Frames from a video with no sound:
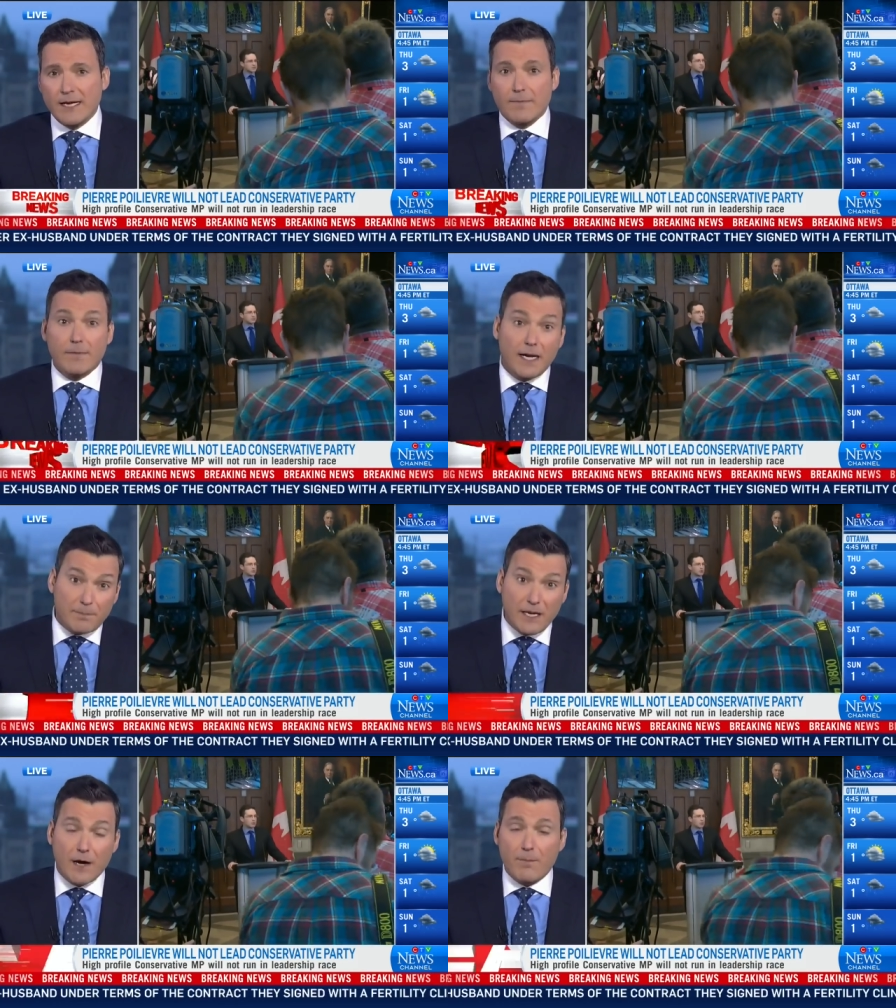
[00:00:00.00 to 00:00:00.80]
but
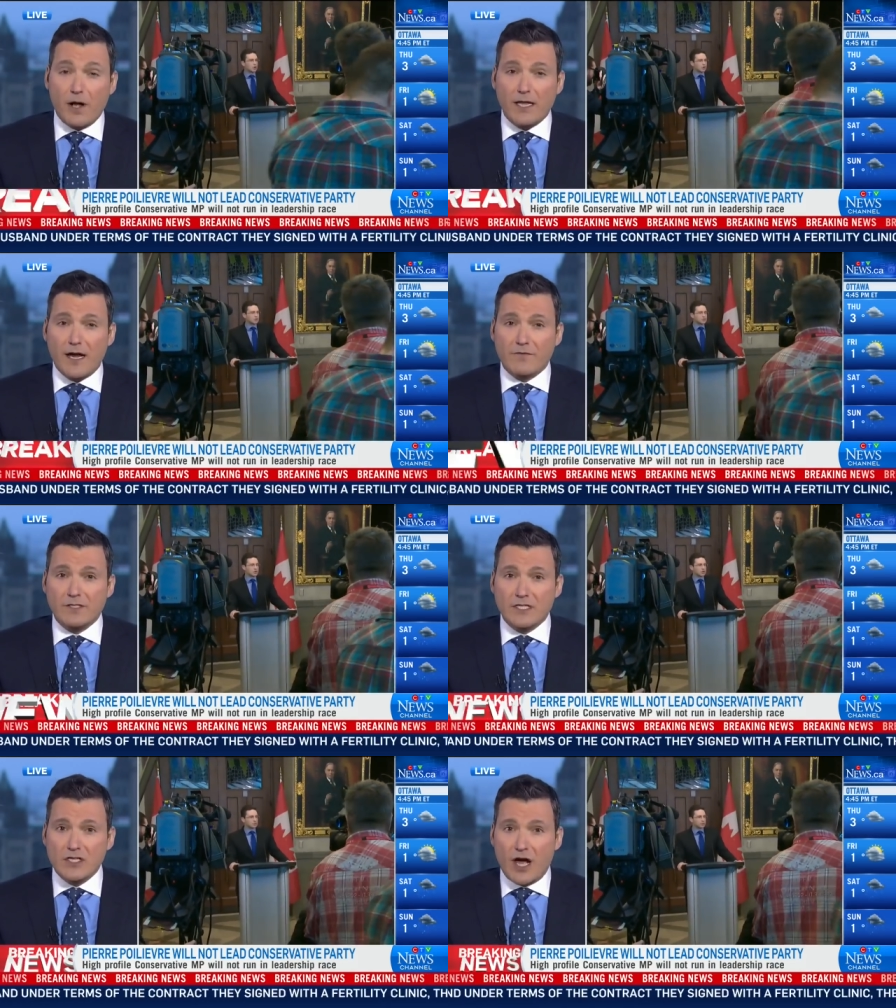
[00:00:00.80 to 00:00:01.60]
Pierre Poilievre
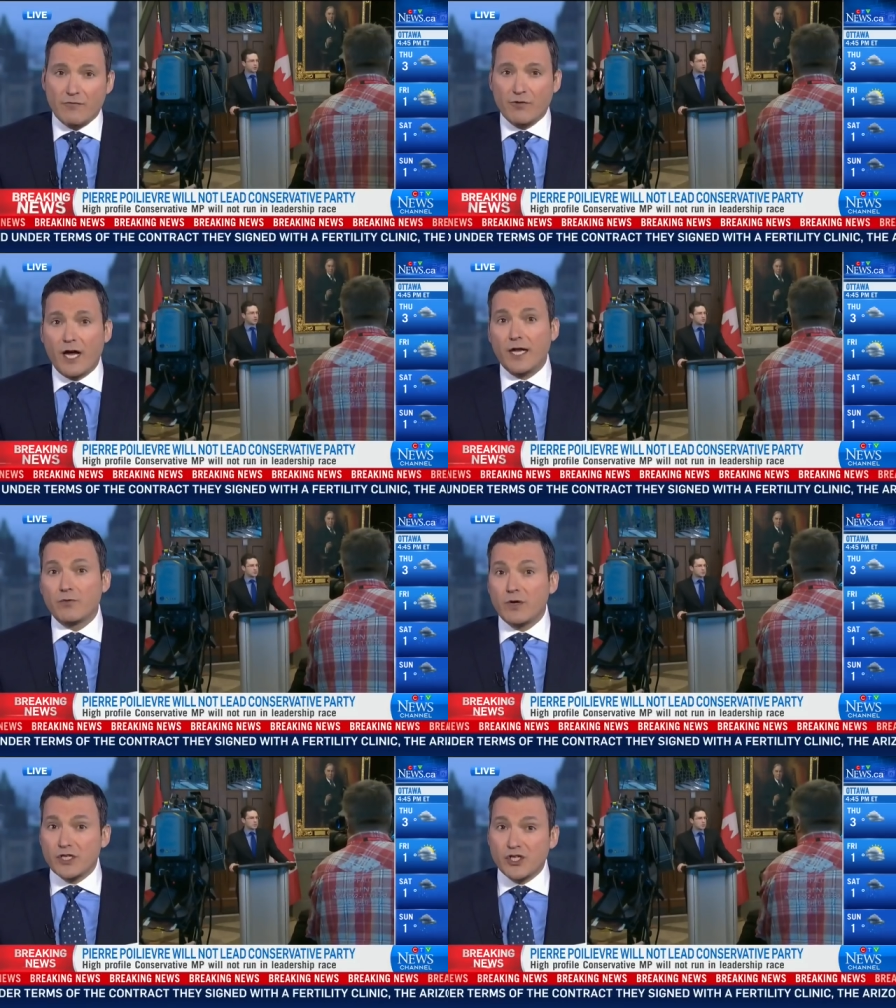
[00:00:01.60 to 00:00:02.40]
does not run,
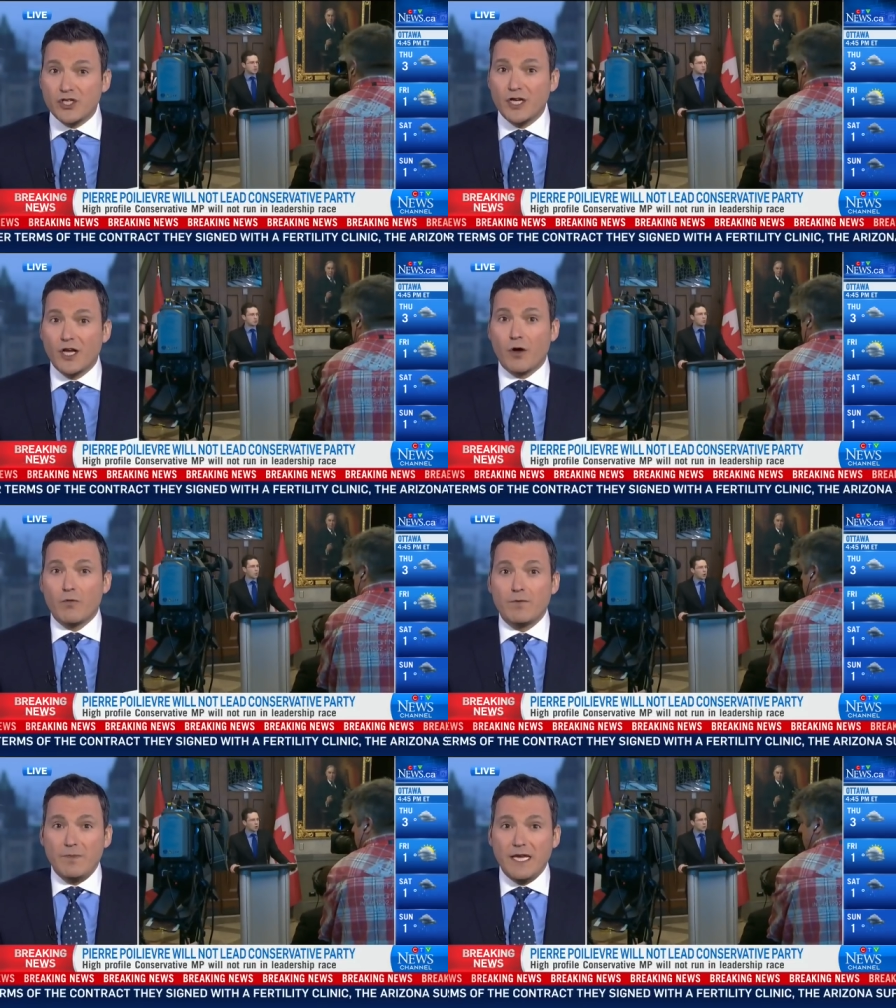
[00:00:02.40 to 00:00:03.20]
which
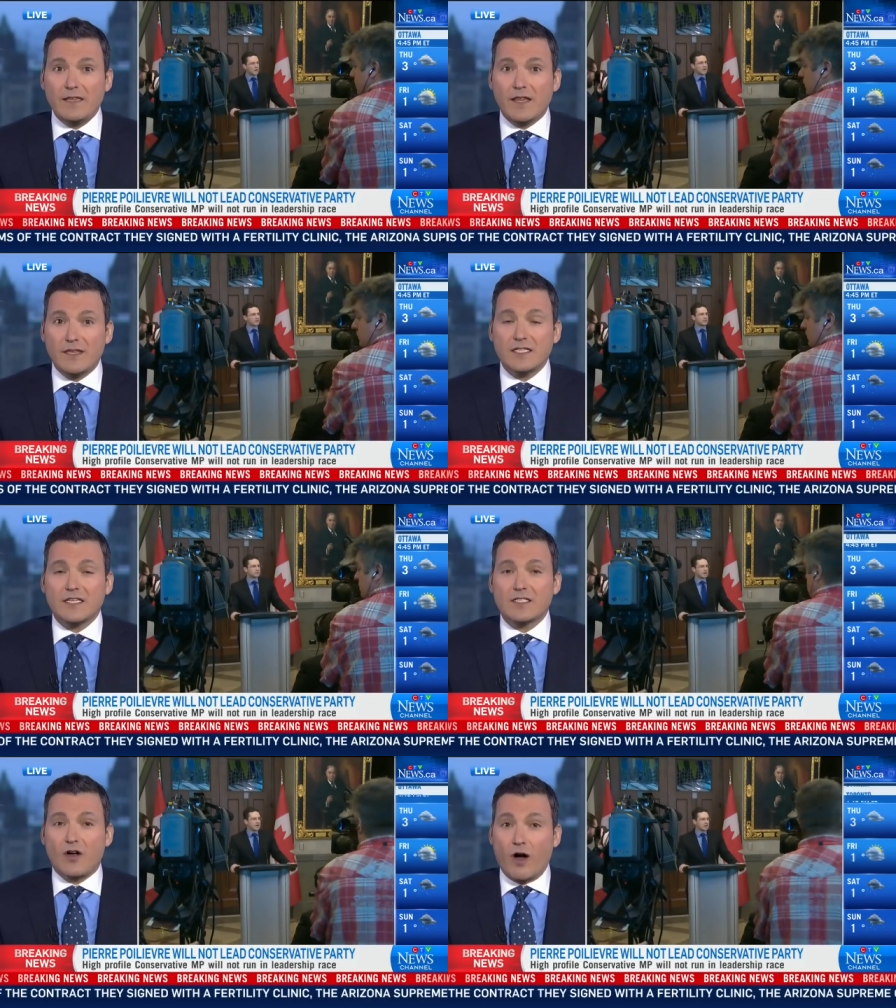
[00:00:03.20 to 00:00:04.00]
would mean that this
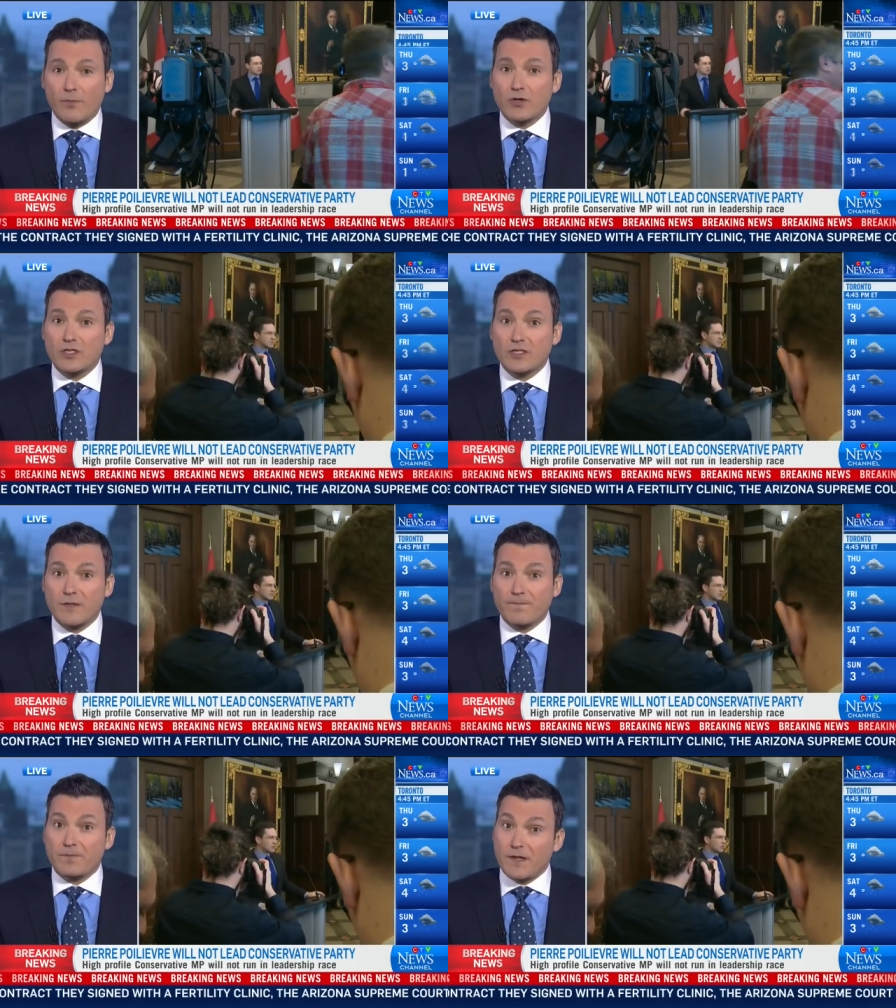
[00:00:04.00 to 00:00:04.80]
is almost
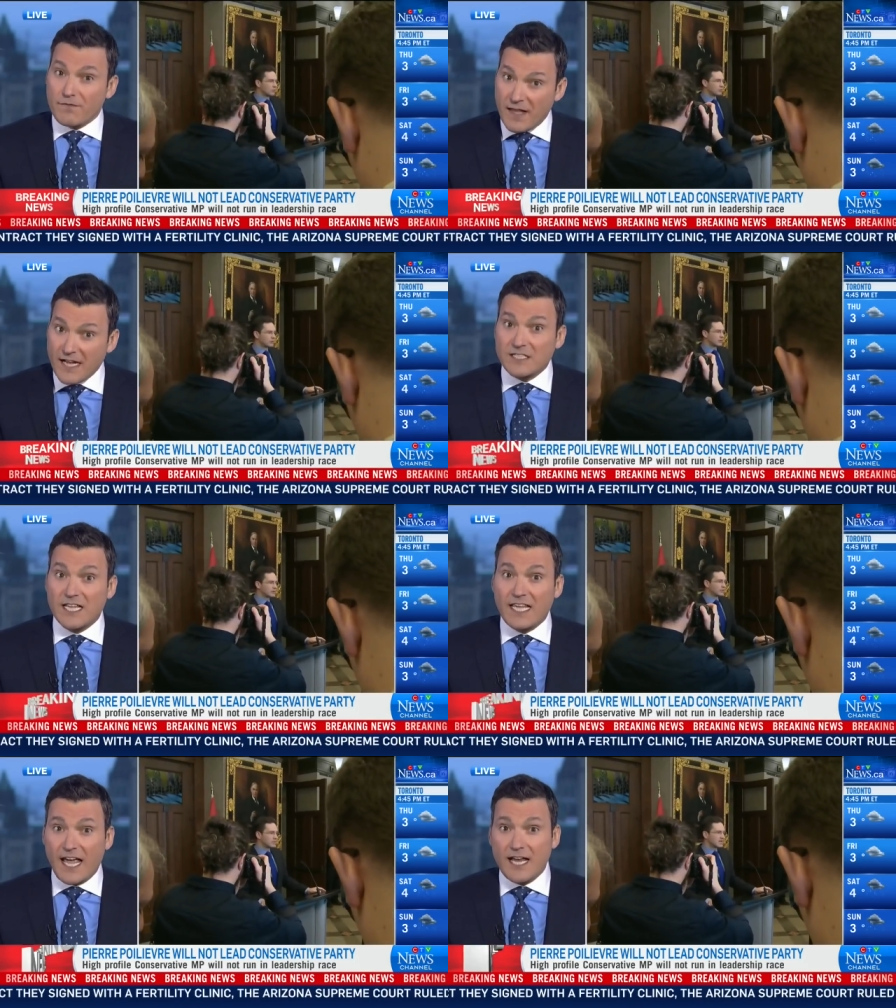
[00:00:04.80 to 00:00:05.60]
if that's the
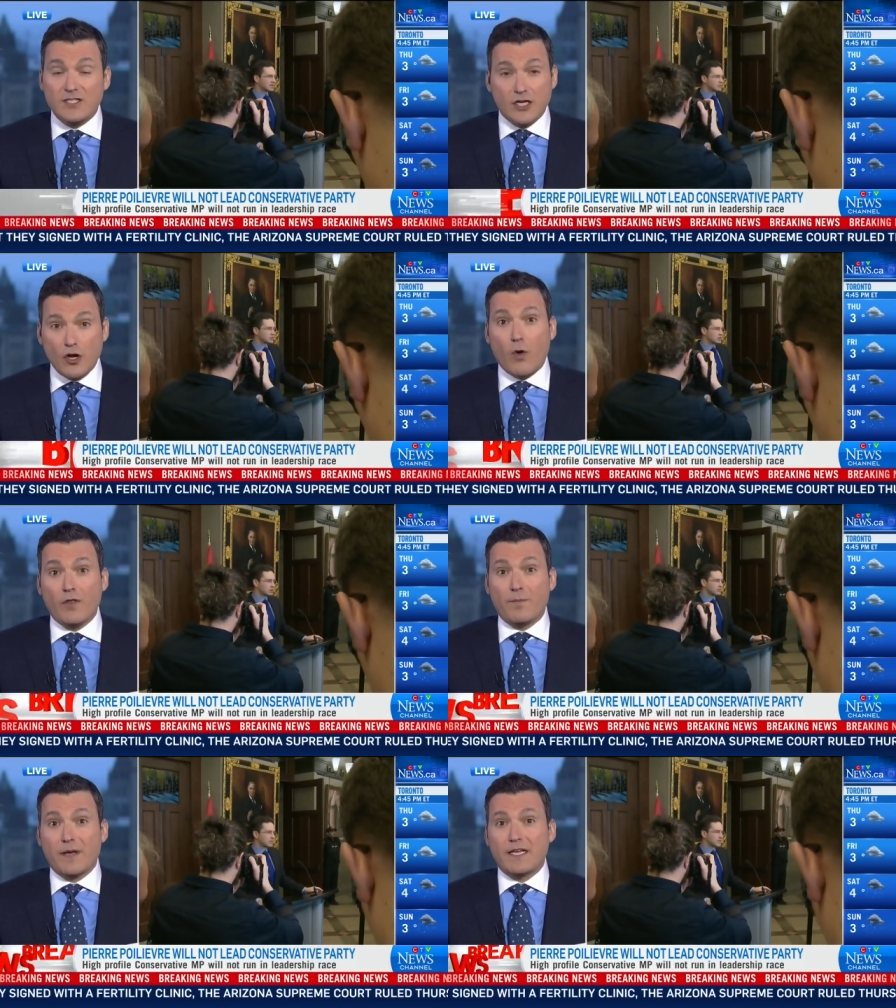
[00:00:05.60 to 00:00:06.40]
case and no other big